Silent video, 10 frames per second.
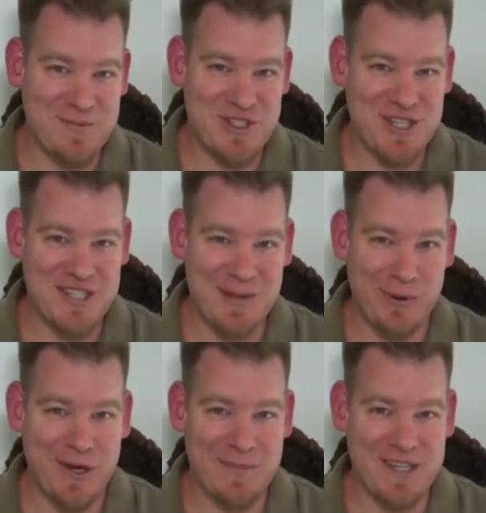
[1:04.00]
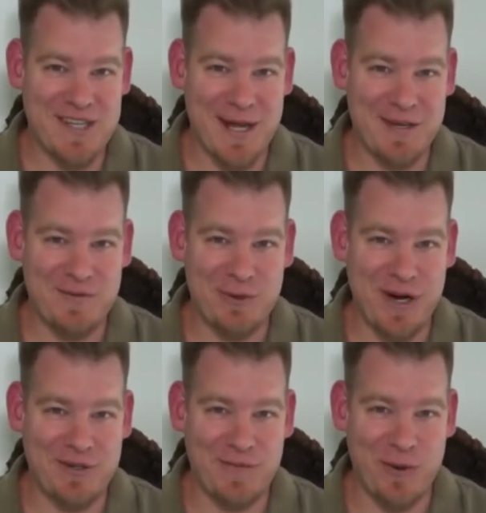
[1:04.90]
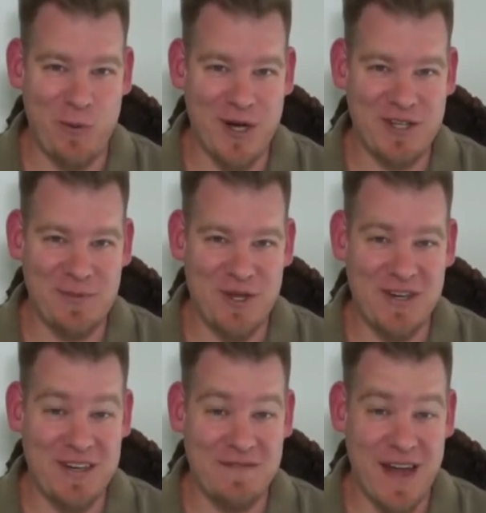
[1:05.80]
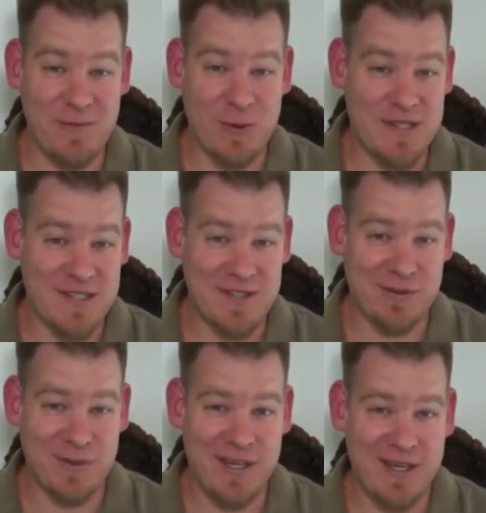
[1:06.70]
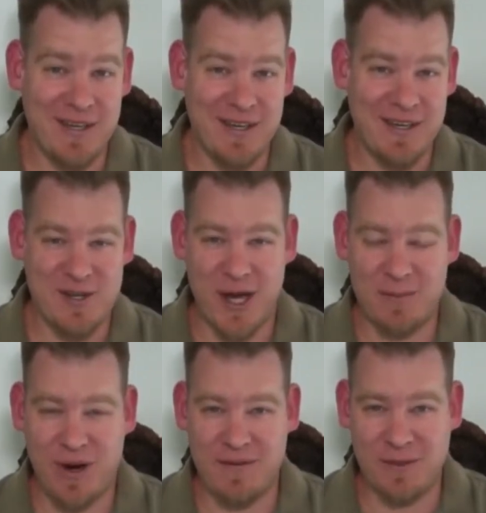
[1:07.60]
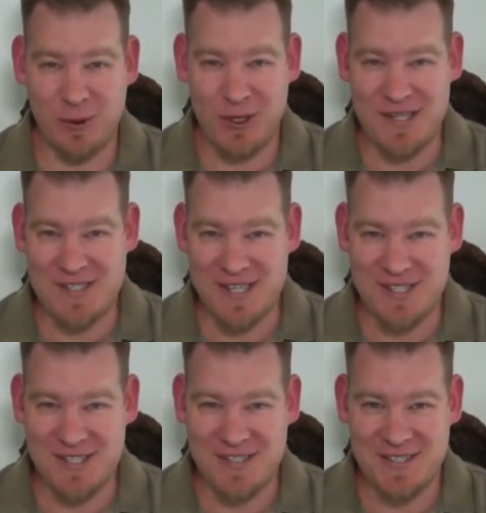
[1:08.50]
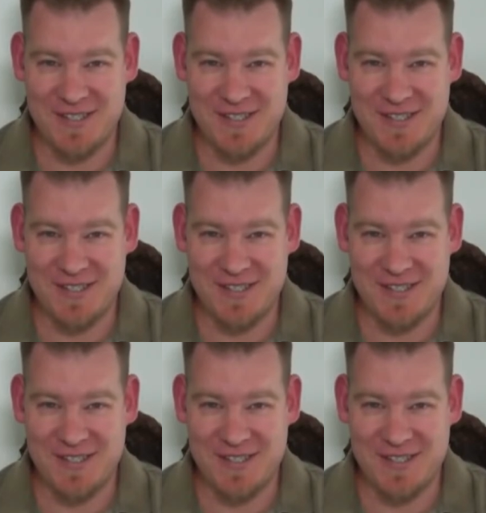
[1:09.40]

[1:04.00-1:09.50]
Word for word: is Jay Sable, and I'm the Executive Director of the One Community 501c3 nonprofit organization.